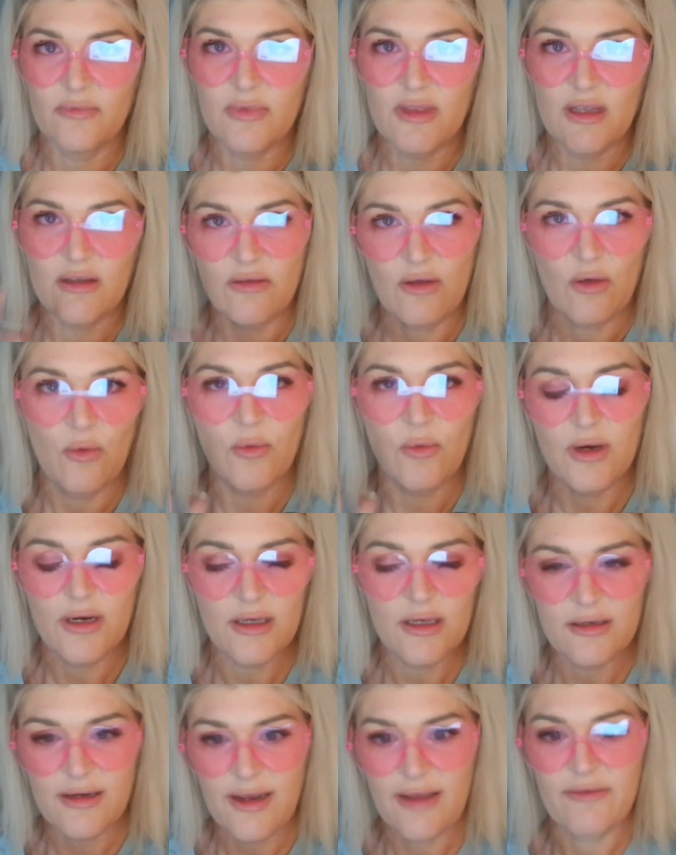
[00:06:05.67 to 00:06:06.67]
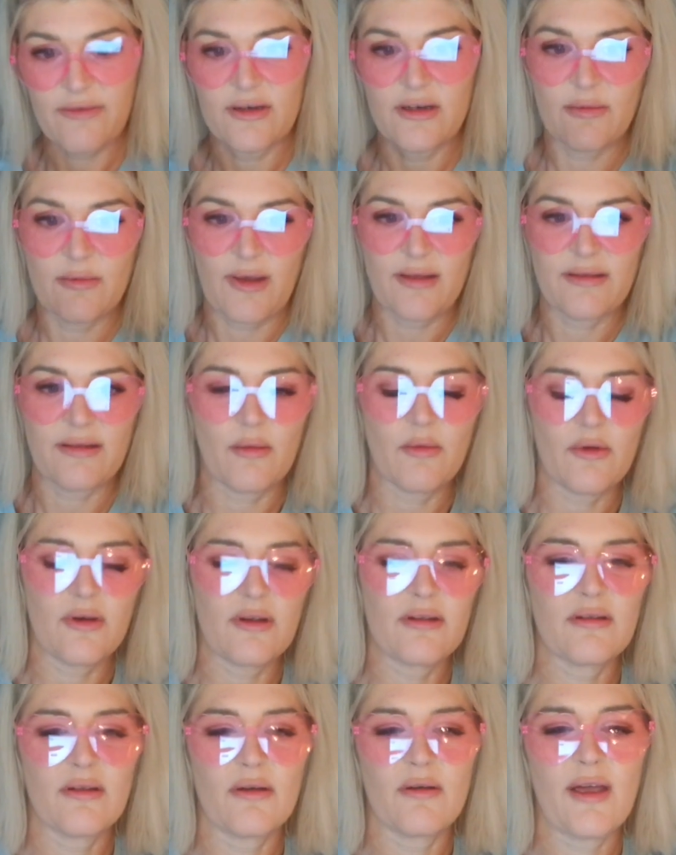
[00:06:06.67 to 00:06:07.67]
so we're going to dive into my
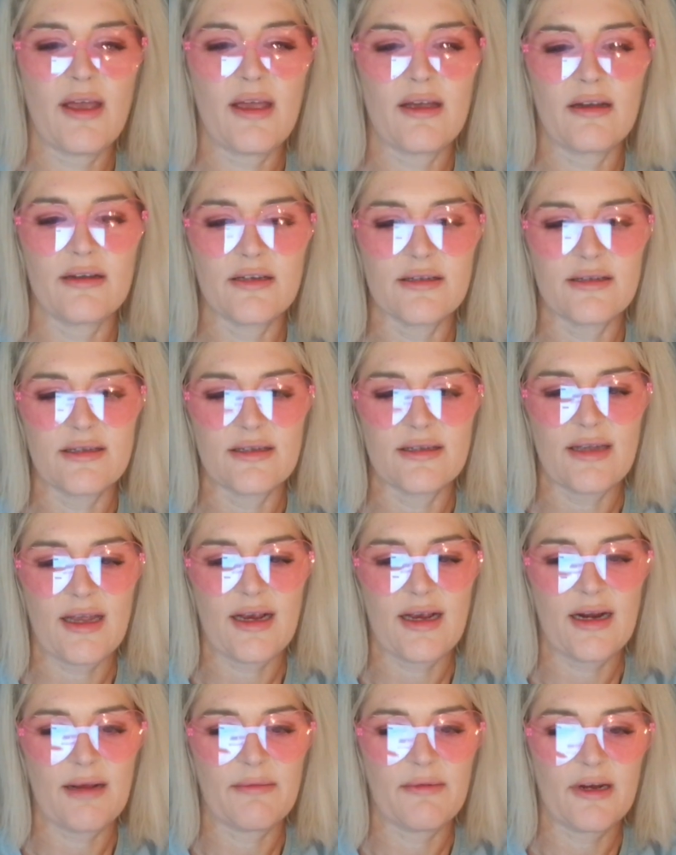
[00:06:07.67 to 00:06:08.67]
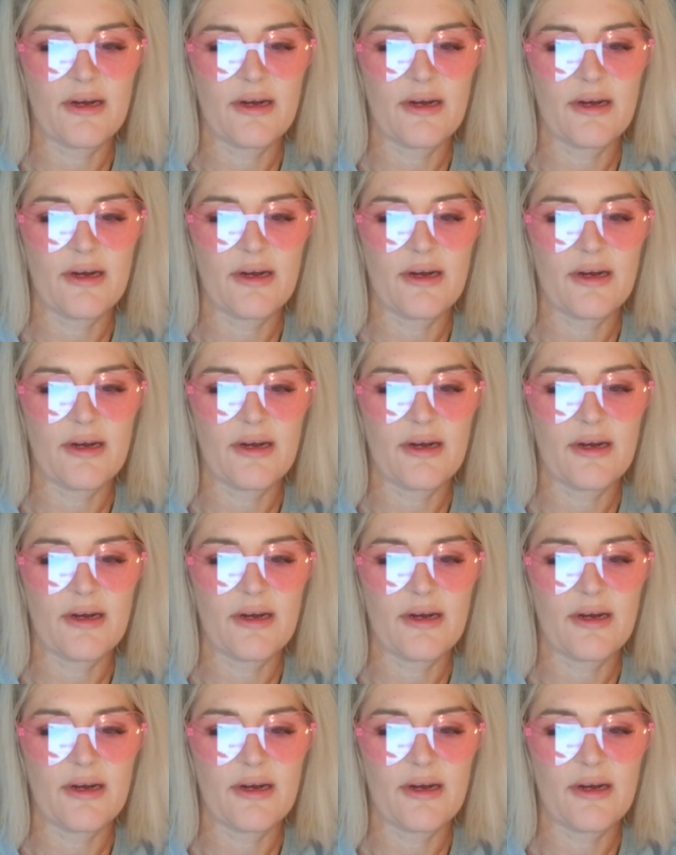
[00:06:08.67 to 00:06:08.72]
summary. So hang on just a second.